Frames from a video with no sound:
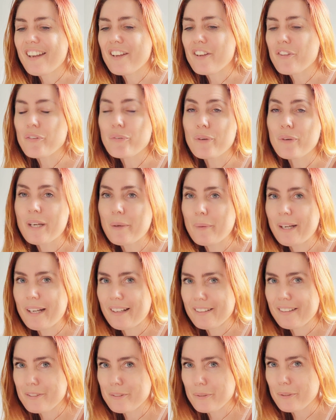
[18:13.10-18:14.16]
3-wheeler
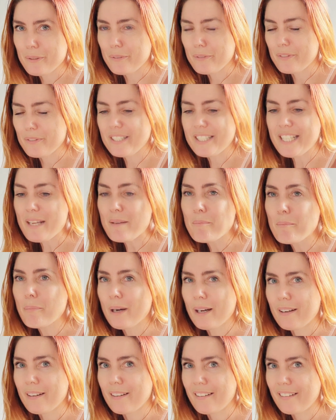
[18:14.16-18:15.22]
sort of
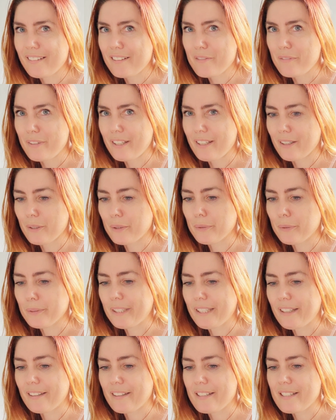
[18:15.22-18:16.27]
steampunk vehicle the
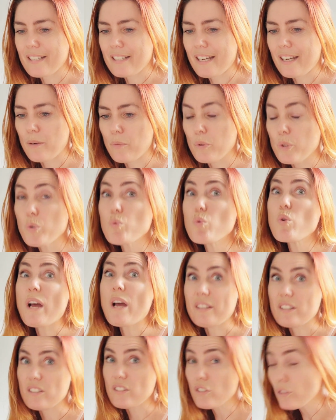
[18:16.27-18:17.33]
other day, which
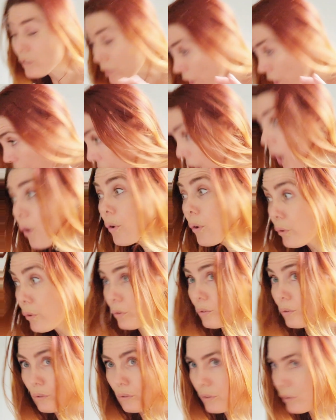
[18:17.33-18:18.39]
has total
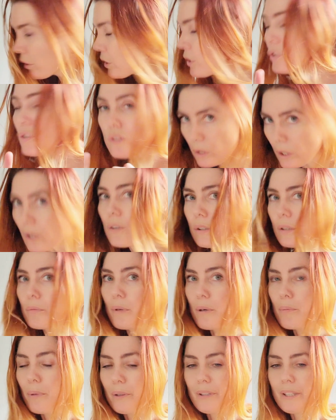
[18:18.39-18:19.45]

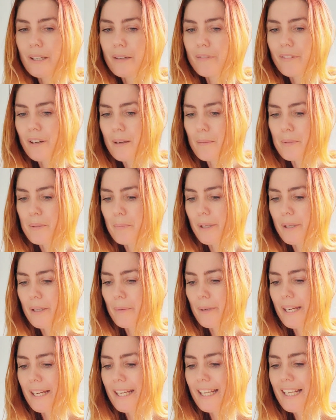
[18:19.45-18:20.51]
Robotnik vibes, by the
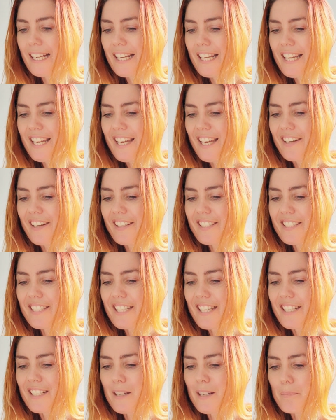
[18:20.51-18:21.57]
way, and I just
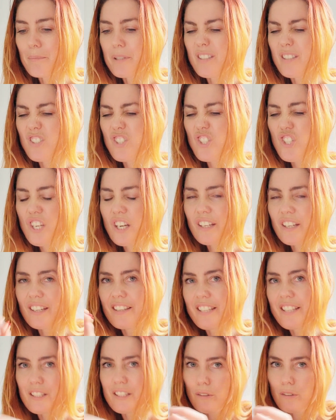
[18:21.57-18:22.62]
ended up just tucking
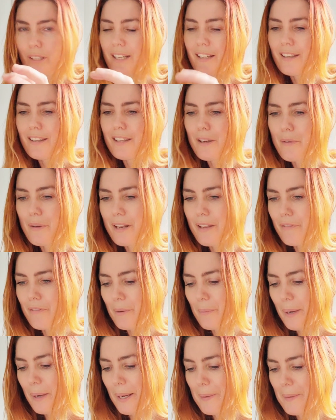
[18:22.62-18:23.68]
these on here, there and
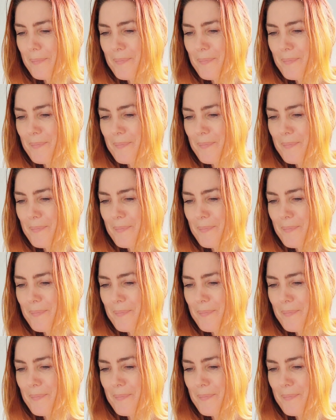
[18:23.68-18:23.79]
everywhere.